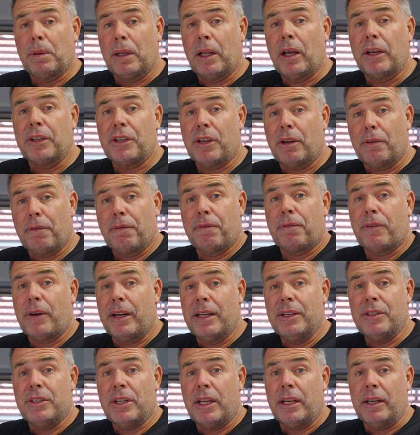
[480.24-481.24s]
plug your
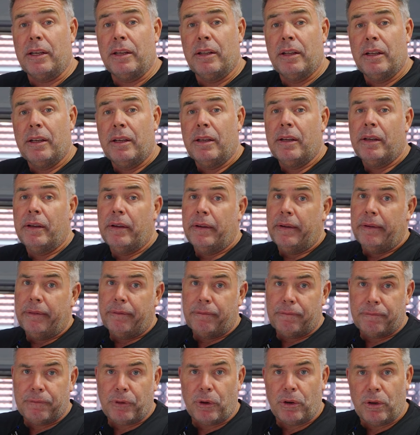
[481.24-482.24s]
fridge in
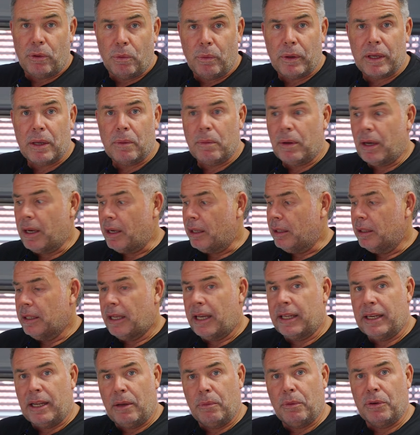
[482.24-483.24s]
for a wee while
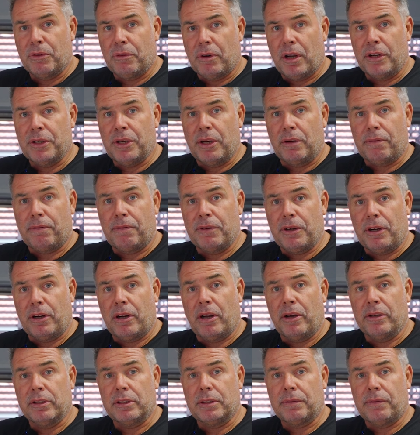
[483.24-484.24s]
and it would run your
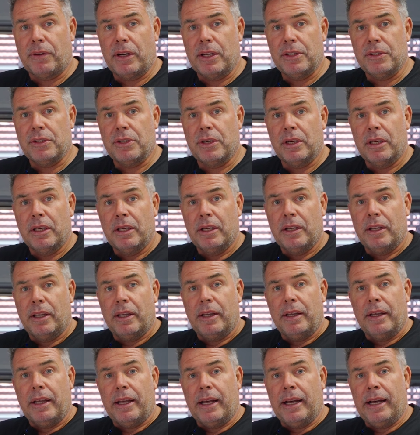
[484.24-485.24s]
house fridge.
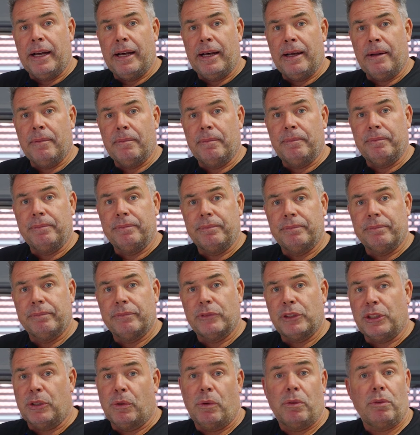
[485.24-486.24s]
So
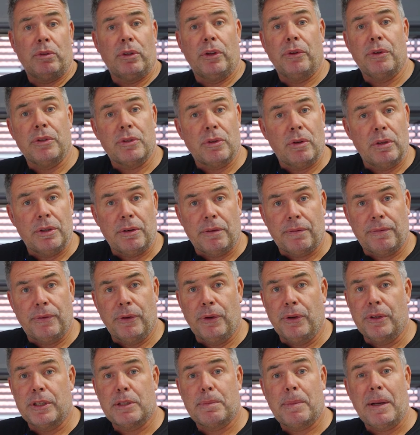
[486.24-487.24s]
you don't lose all your
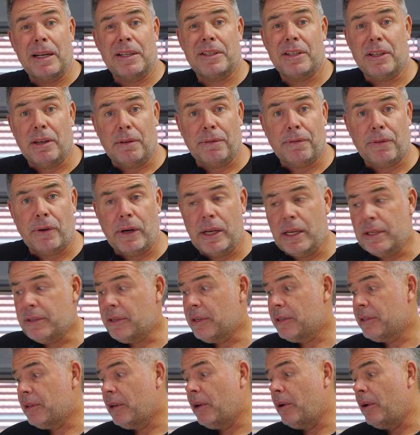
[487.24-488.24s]
food, especially your
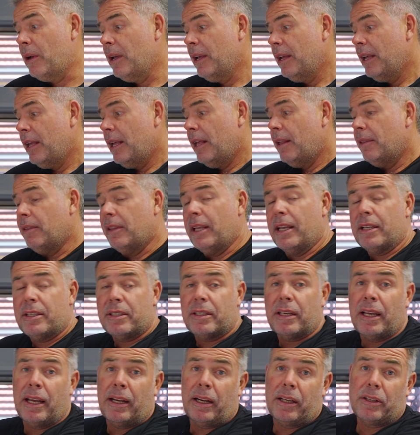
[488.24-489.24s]
freezer. So
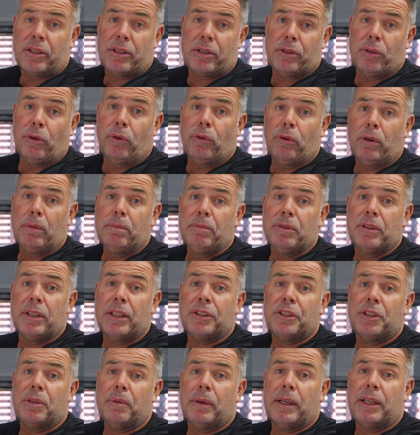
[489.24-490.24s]
this in a storm
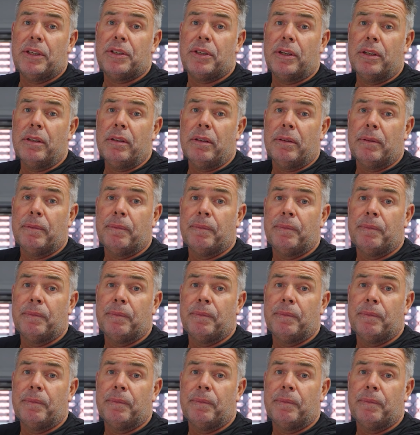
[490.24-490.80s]
situation